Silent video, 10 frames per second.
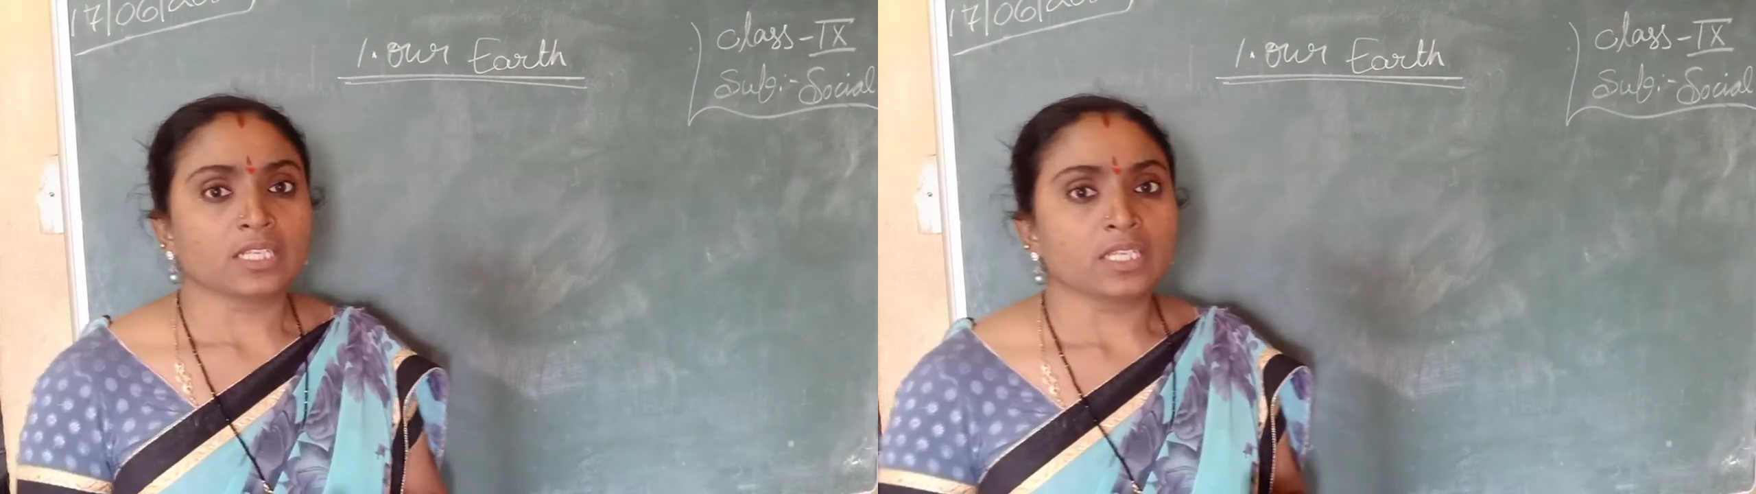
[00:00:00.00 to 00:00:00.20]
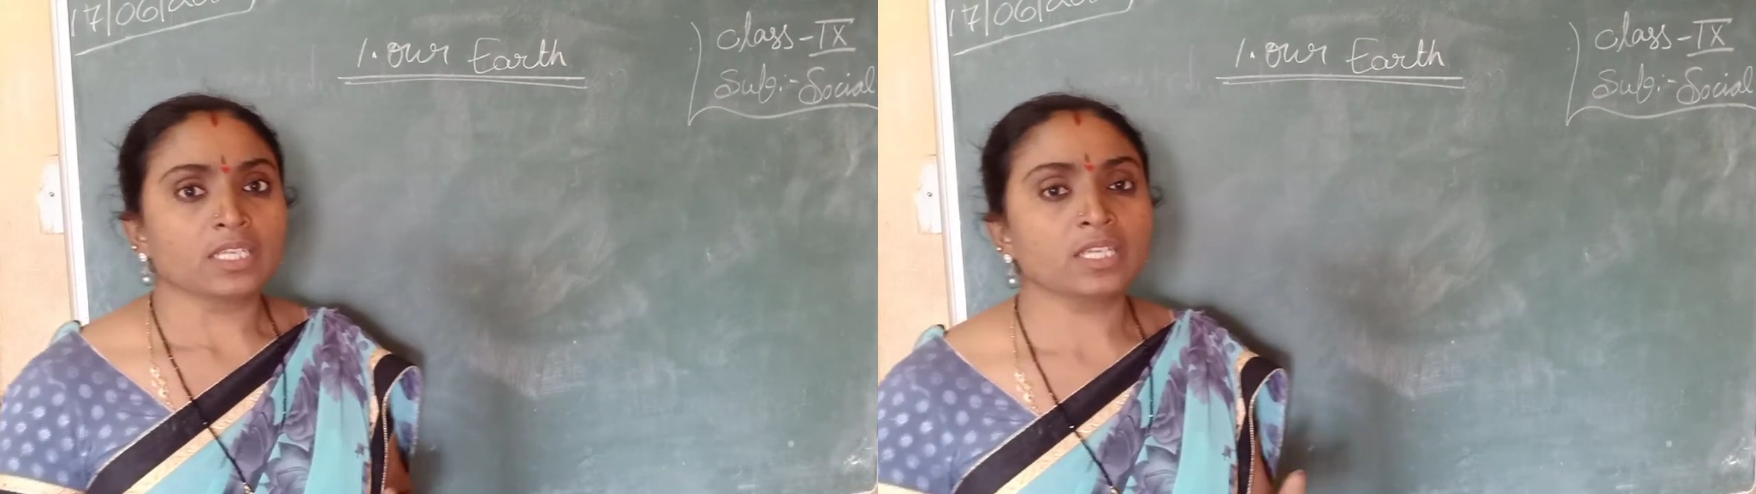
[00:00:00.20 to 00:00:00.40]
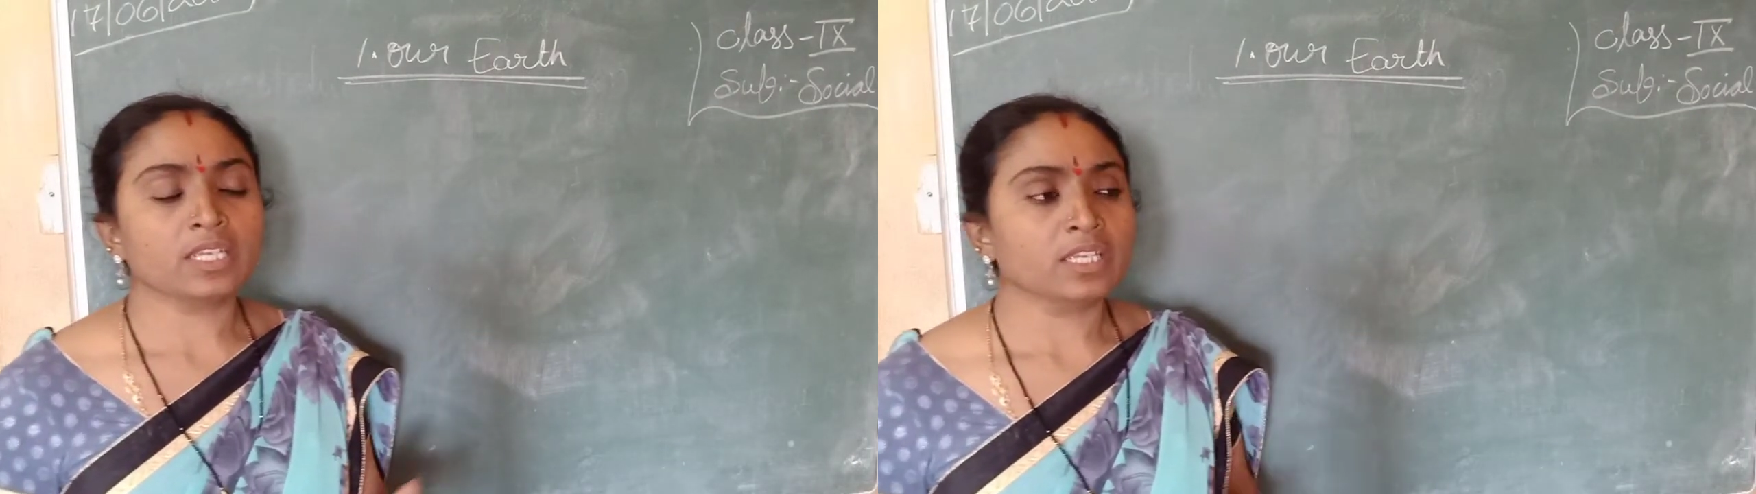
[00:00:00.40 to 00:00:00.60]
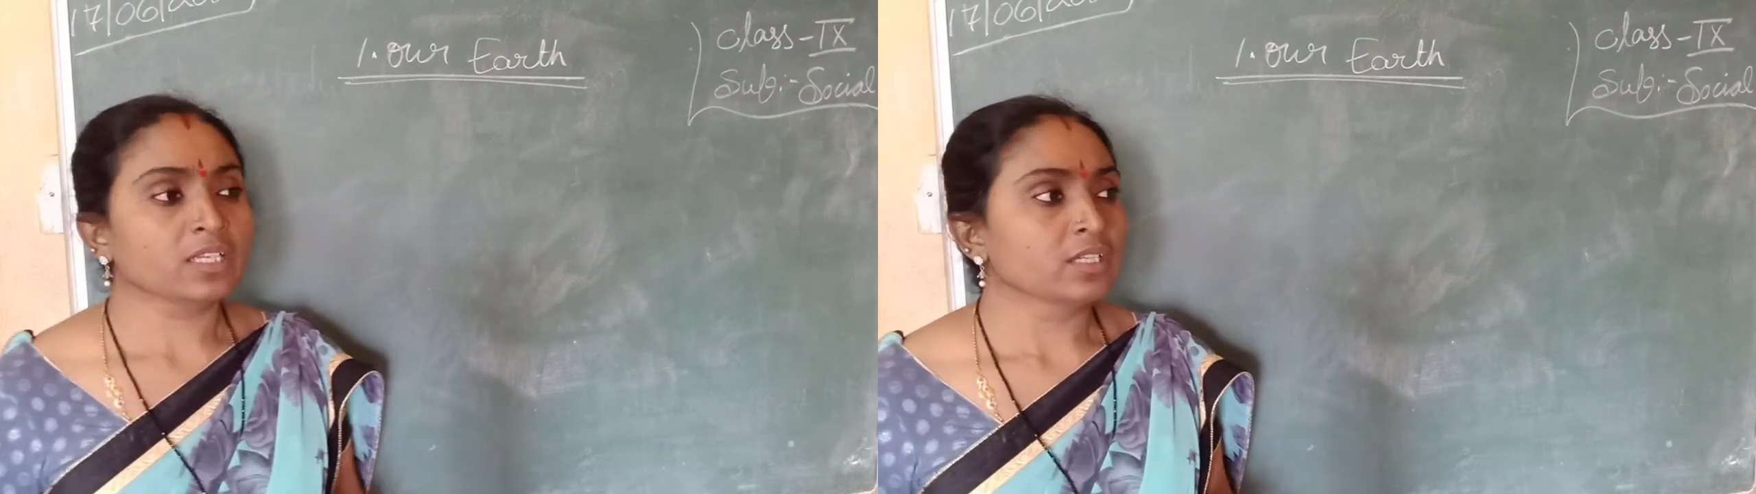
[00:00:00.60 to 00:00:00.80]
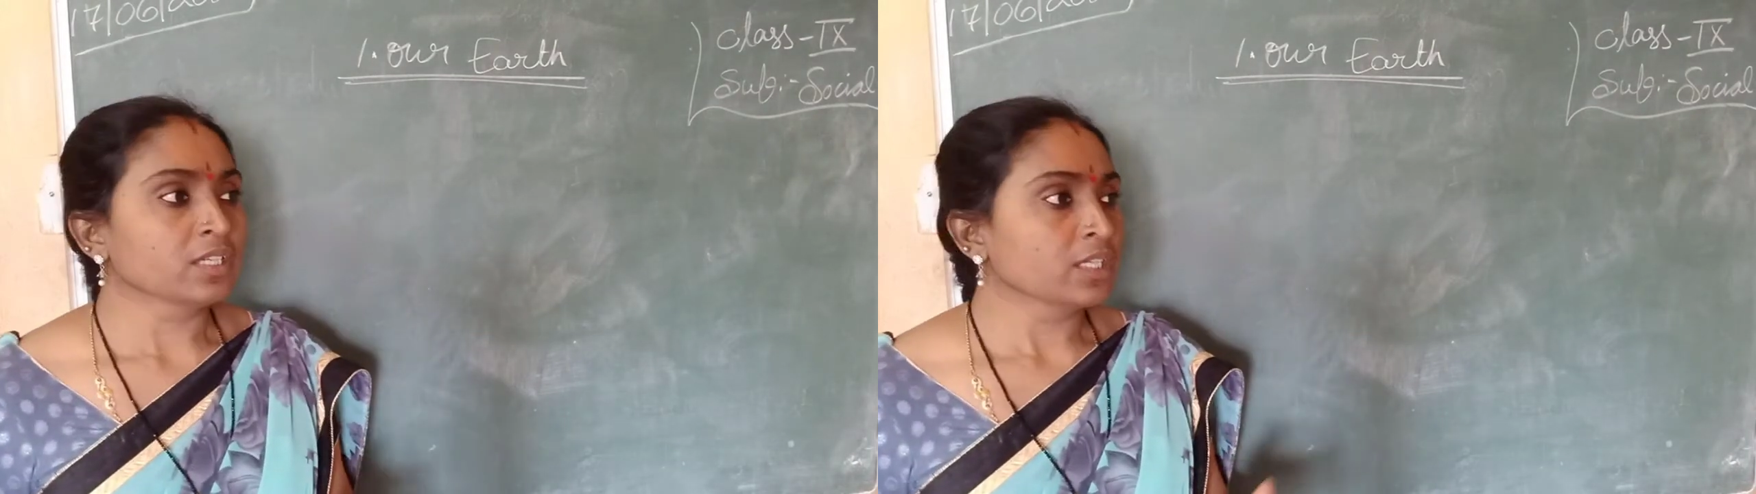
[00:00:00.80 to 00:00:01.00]

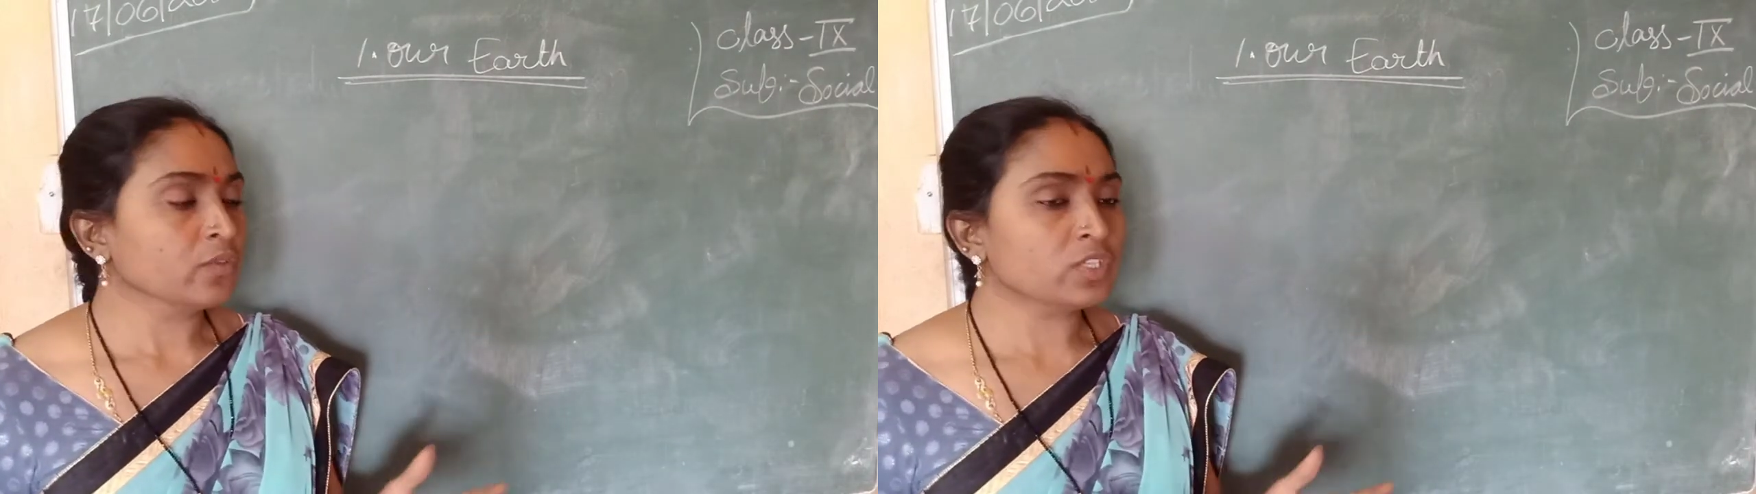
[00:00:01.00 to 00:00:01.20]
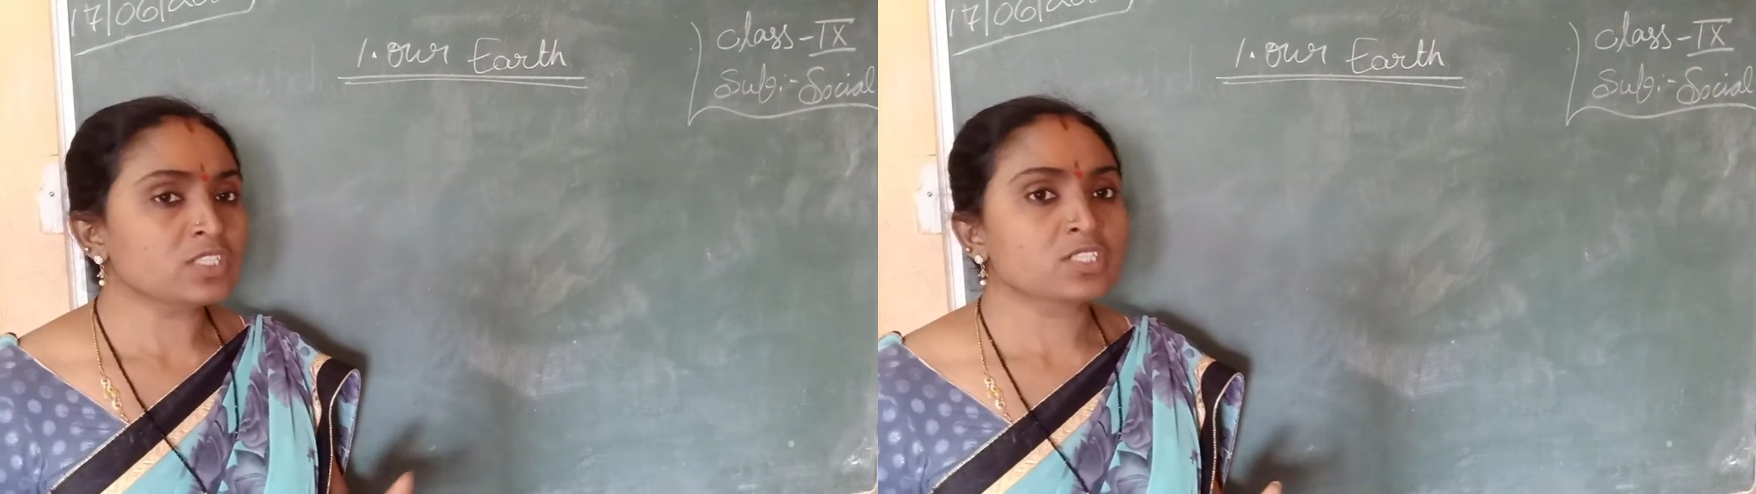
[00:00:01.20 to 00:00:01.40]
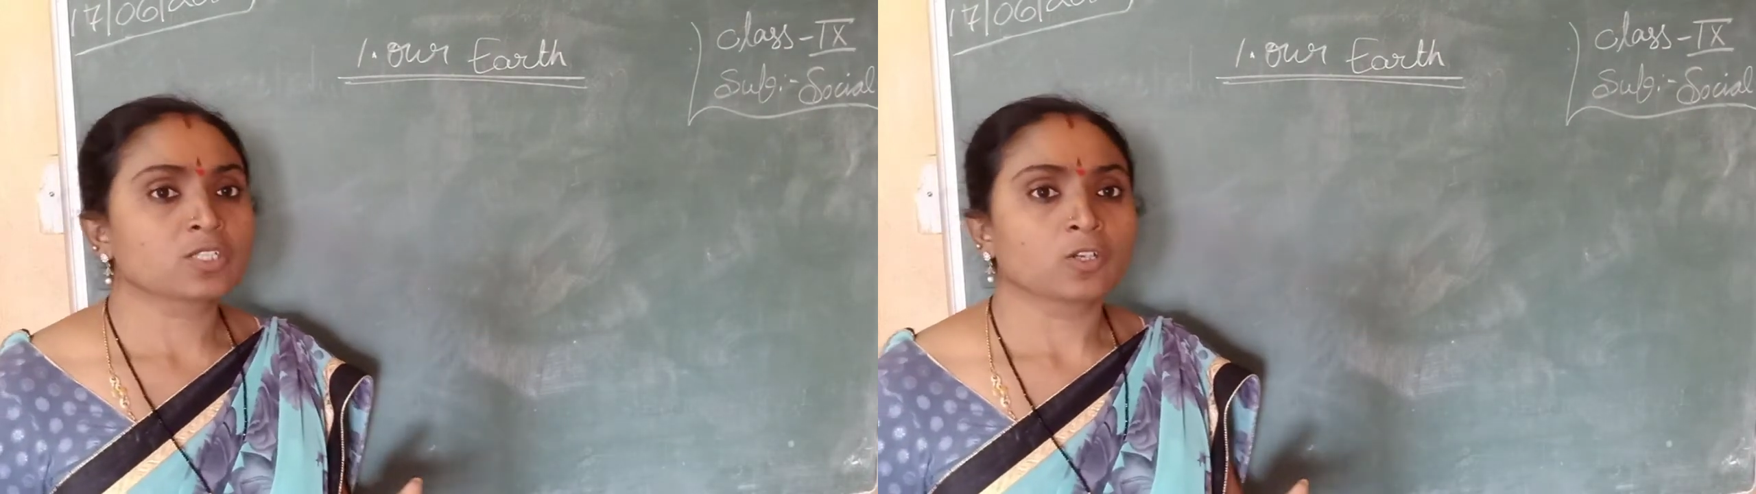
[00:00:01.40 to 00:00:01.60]
he was